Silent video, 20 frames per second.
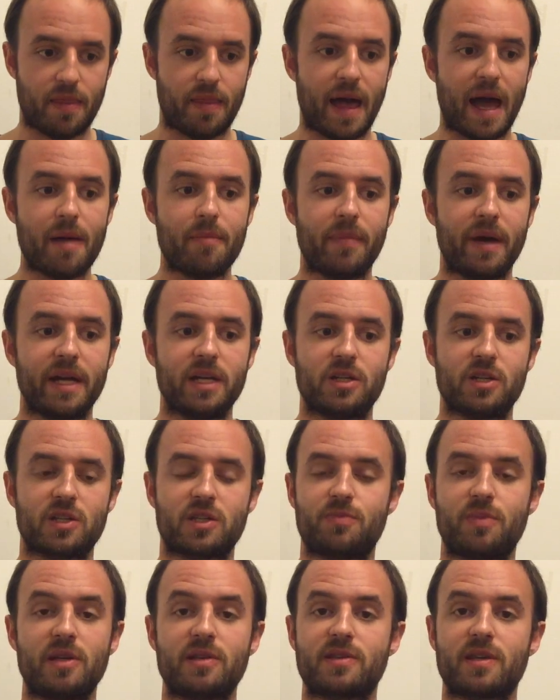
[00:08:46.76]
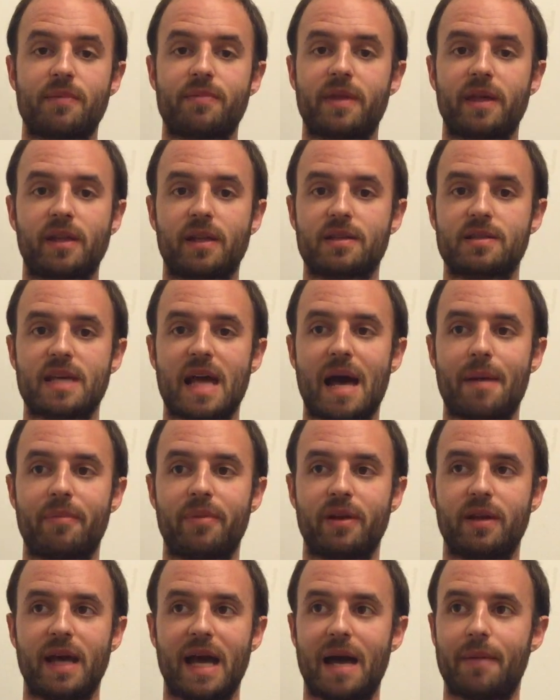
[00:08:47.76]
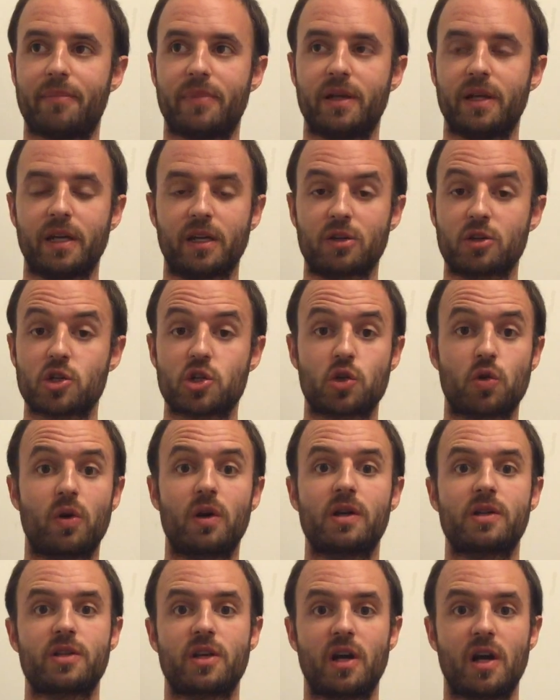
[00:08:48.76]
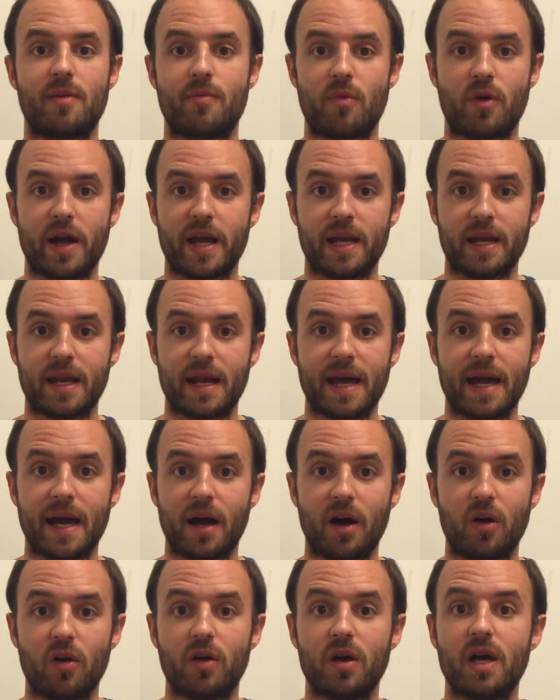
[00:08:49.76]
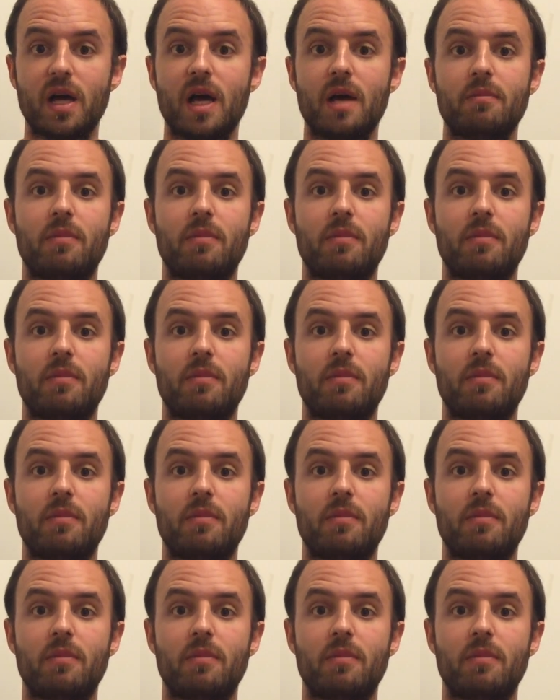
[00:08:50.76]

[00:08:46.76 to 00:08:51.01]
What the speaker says: That might just be something that's happening short term right now,